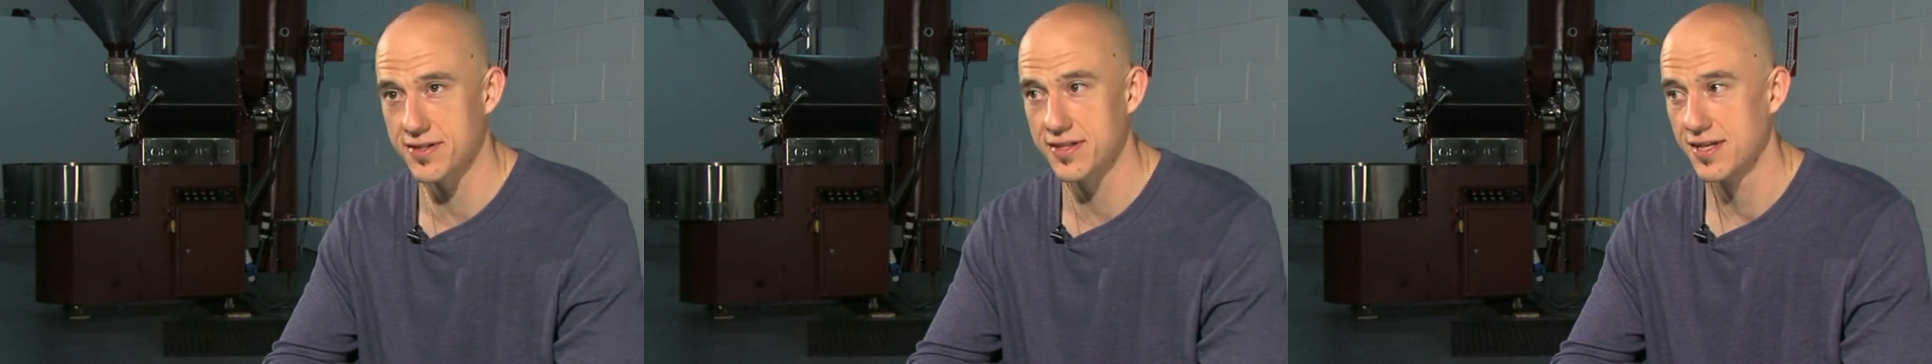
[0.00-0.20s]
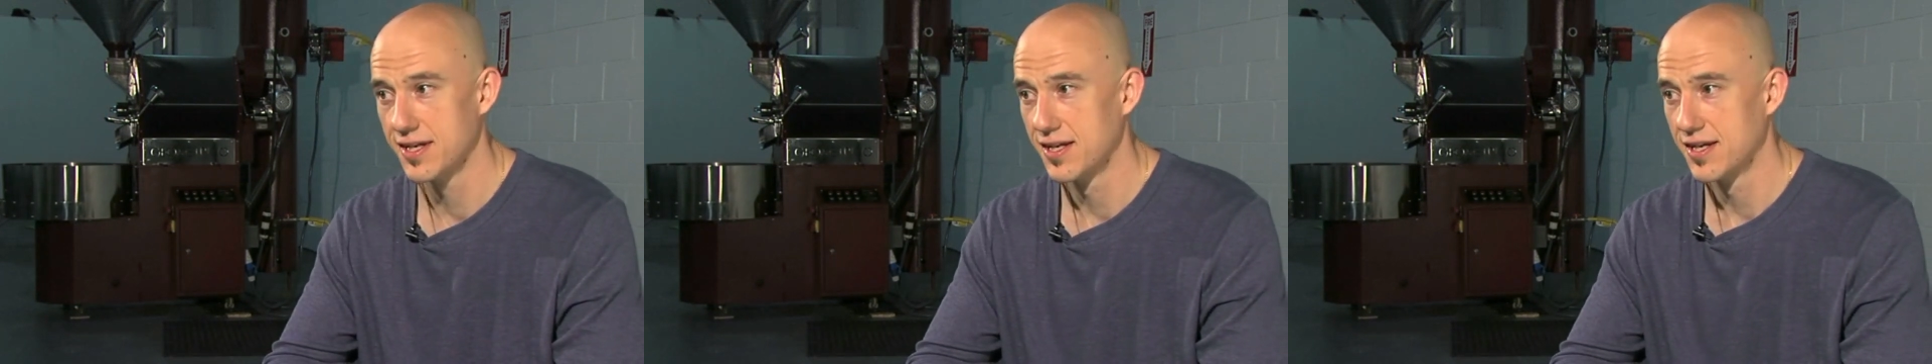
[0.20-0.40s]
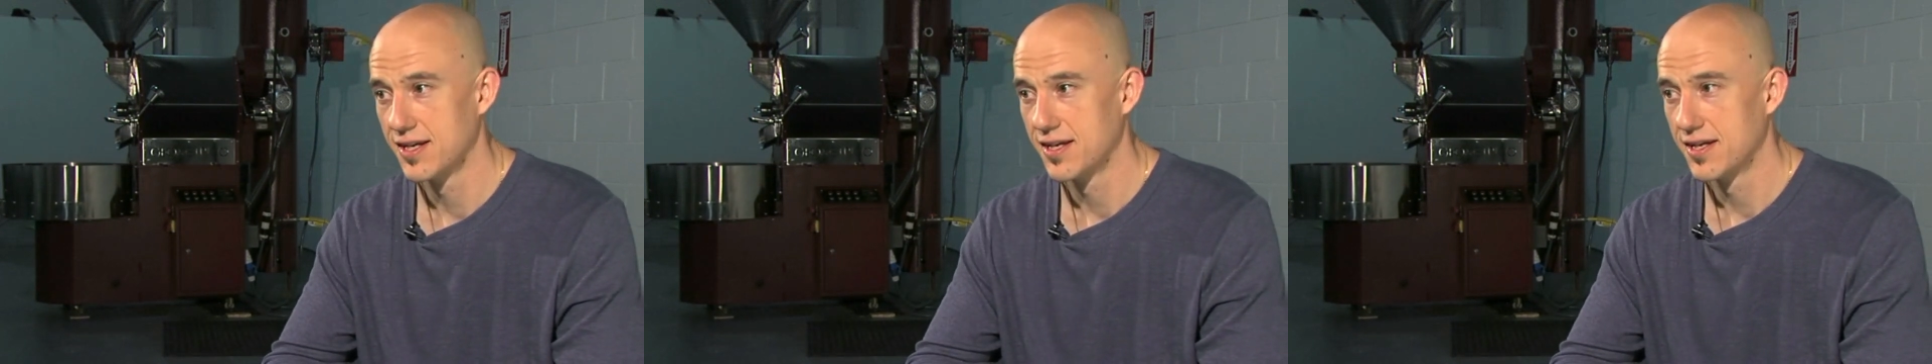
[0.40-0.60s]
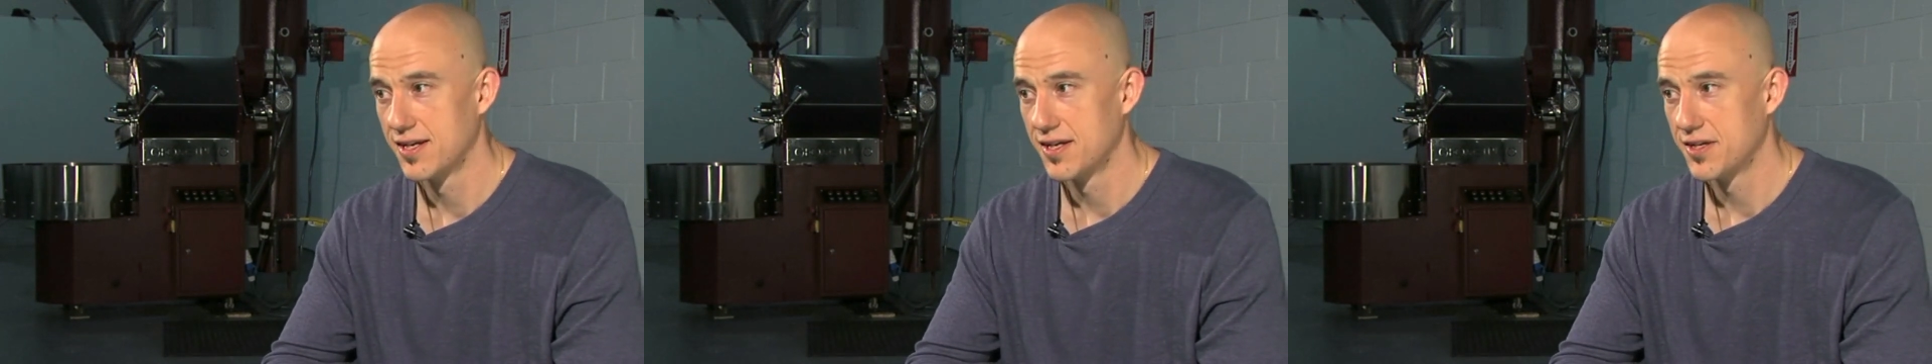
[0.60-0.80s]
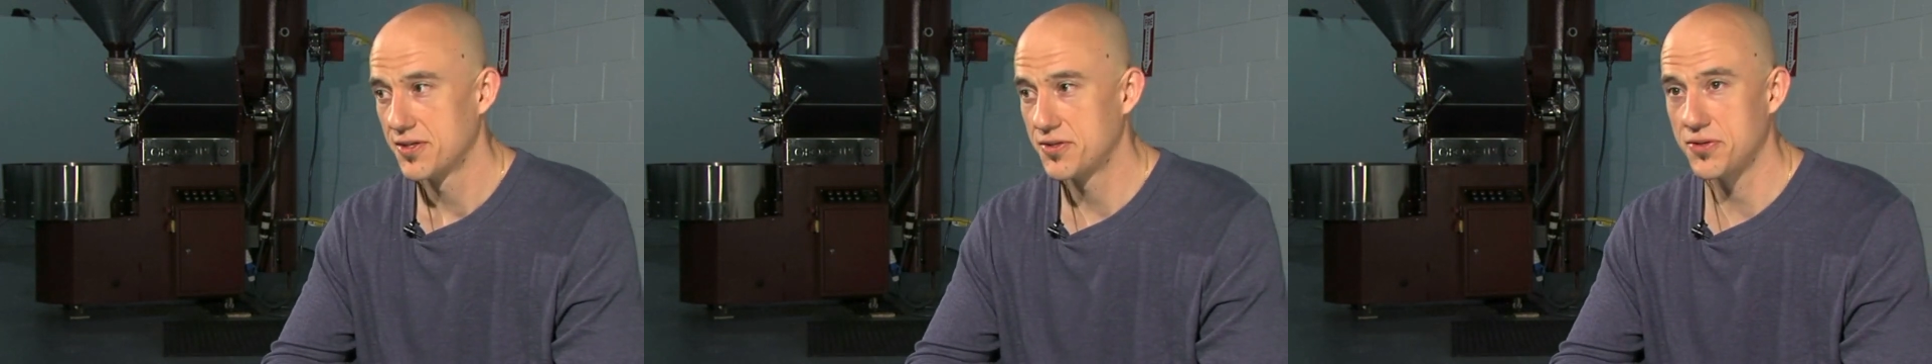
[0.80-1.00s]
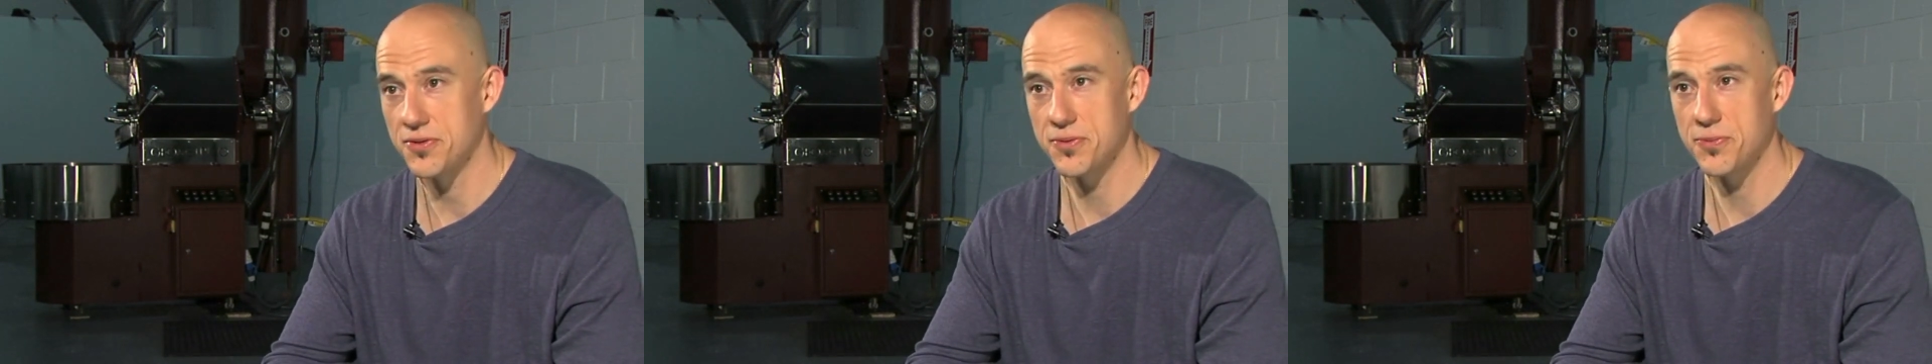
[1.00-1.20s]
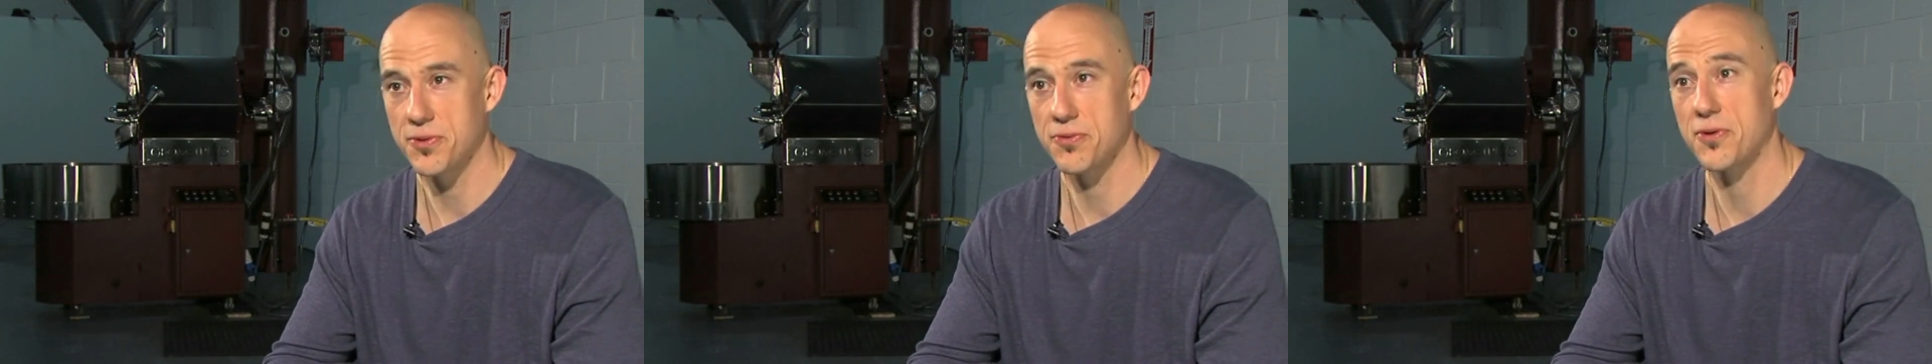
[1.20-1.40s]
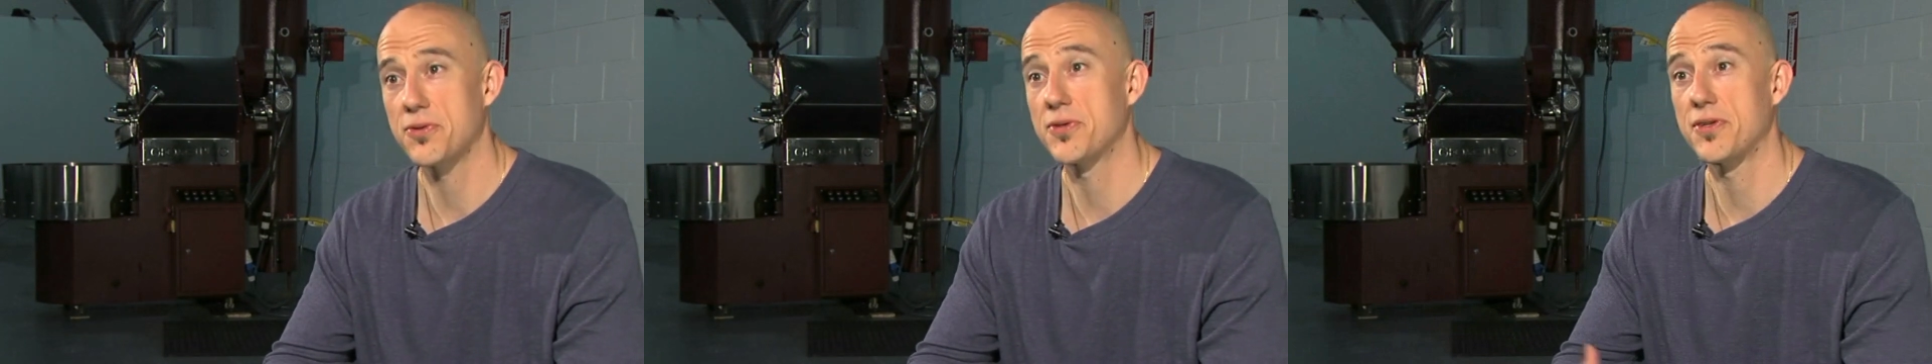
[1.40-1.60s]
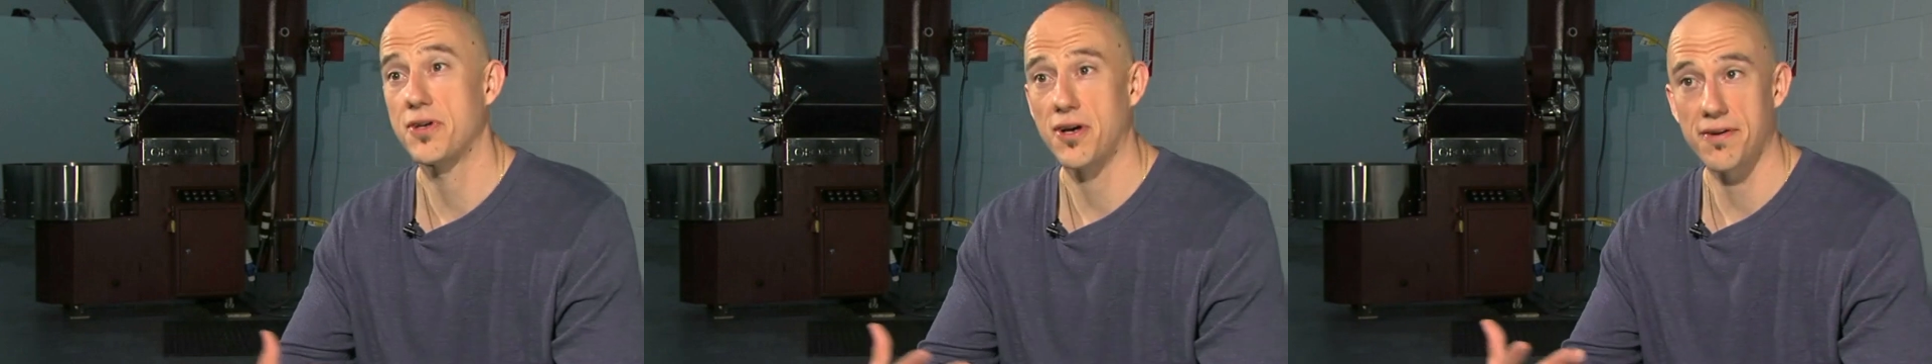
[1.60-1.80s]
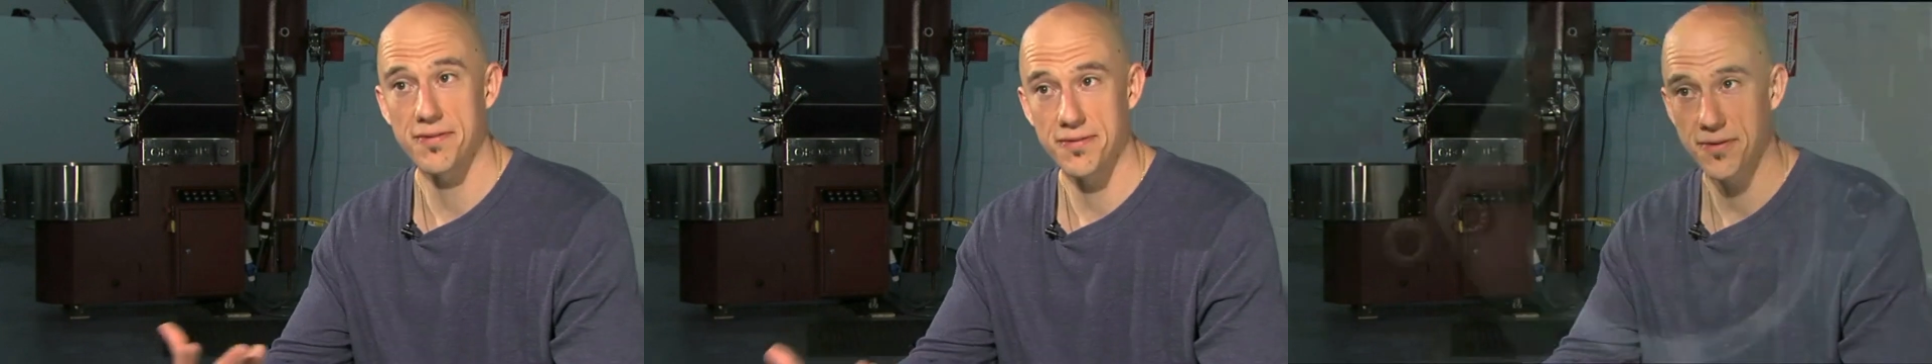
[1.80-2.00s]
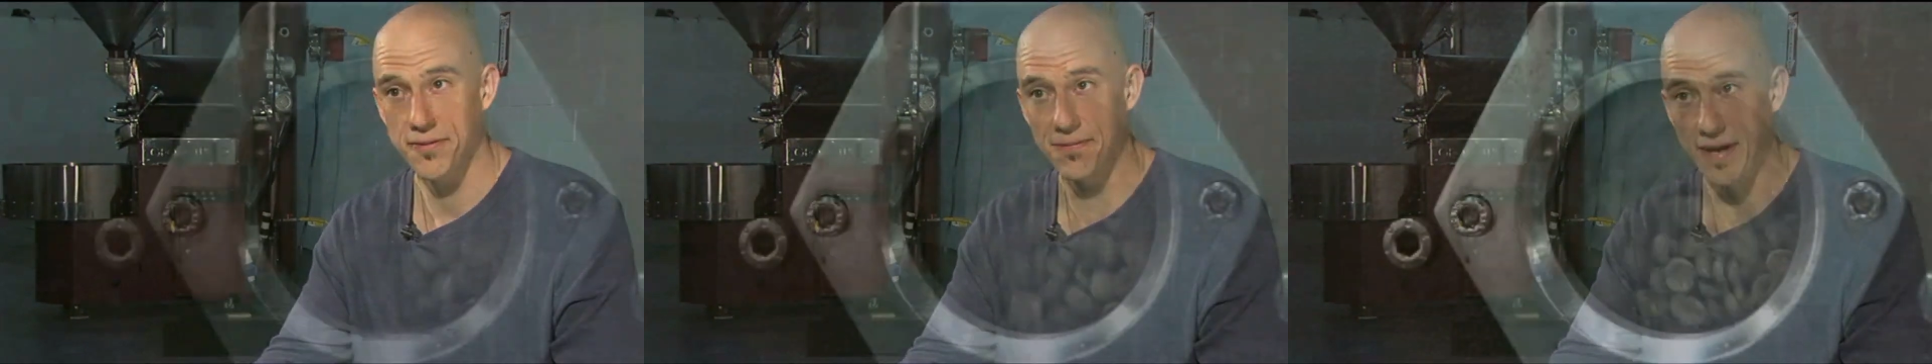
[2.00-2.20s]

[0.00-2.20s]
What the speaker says: and soon we were roasting coffee for our